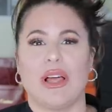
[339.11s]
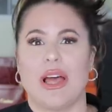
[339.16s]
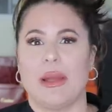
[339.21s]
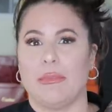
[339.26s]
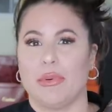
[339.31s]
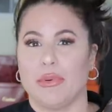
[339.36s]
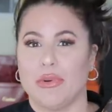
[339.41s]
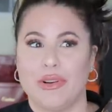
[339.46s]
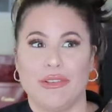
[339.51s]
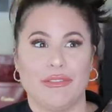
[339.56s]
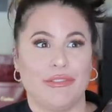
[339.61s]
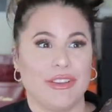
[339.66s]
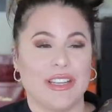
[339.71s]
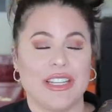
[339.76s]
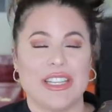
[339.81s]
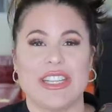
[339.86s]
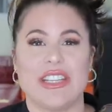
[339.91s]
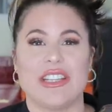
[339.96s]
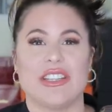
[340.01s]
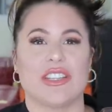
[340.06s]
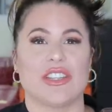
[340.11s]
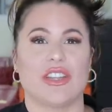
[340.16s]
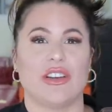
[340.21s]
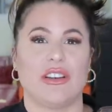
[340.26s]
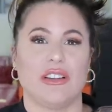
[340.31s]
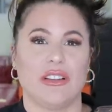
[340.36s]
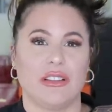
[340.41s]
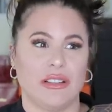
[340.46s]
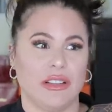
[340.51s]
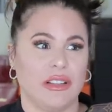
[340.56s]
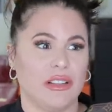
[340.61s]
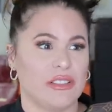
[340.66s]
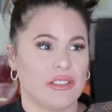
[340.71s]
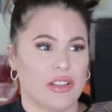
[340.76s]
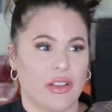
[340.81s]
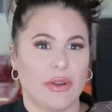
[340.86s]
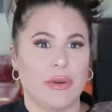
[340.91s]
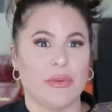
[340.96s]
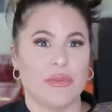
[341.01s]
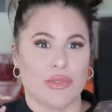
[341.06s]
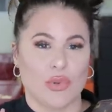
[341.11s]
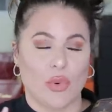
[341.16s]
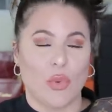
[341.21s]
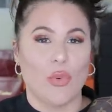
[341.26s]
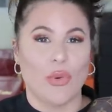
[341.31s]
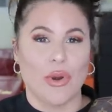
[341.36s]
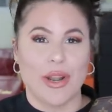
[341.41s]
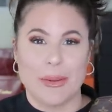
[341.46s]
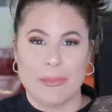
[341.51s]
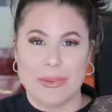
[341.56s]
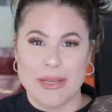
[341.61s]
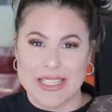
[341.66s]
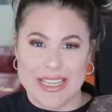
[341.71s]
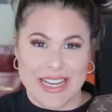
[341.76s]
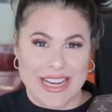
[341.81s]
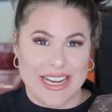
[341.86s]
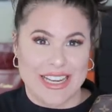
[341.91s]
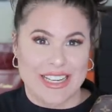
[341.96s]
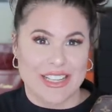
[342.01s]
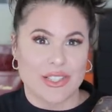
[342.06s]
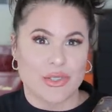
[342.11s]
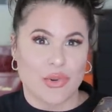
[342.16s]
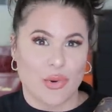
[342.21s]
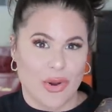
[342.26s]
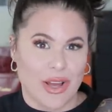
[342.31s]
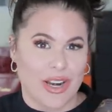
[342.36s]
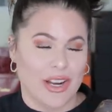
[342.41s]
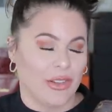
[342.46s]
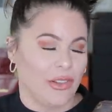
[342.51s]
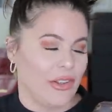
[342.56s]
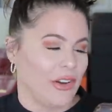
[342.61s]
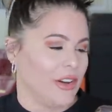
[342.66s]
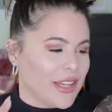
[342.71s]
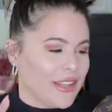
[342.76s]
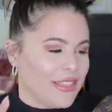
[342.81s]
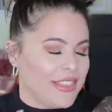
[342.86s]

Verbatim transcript: I bought it vintage so, to, so it was already patinaed quite a lot.